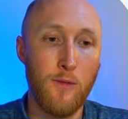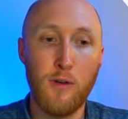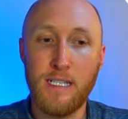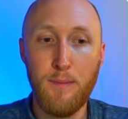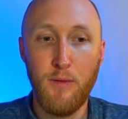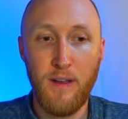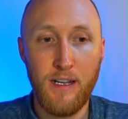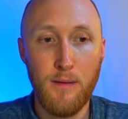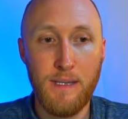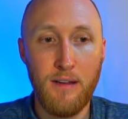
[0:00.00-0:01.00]
for example, if I
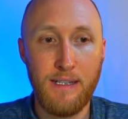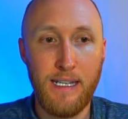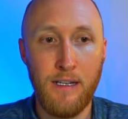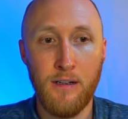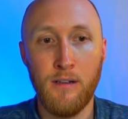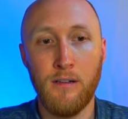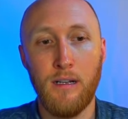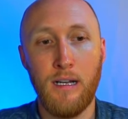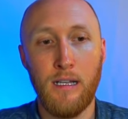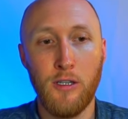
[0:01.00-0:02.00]
come down here
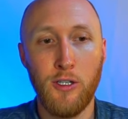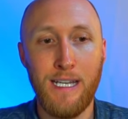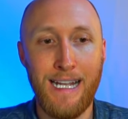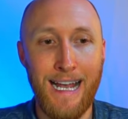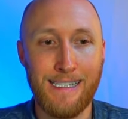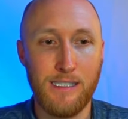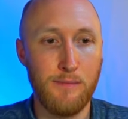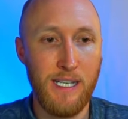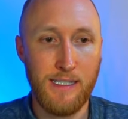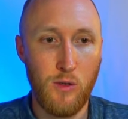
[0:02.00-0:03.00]
looking at some
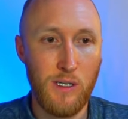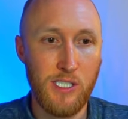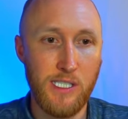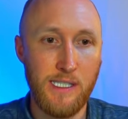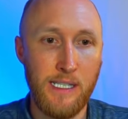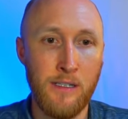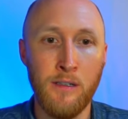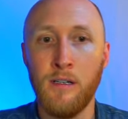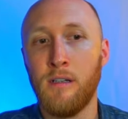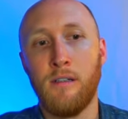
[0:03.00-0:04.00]
test questions
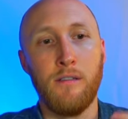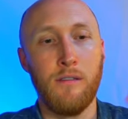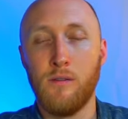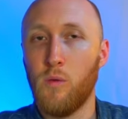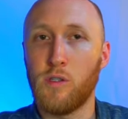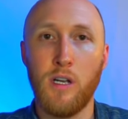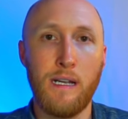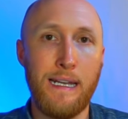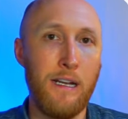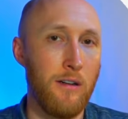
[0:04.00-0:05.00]
here, we're
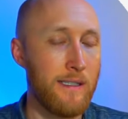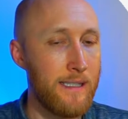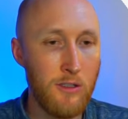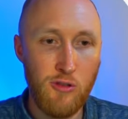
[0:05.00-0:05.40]
talking here, a sales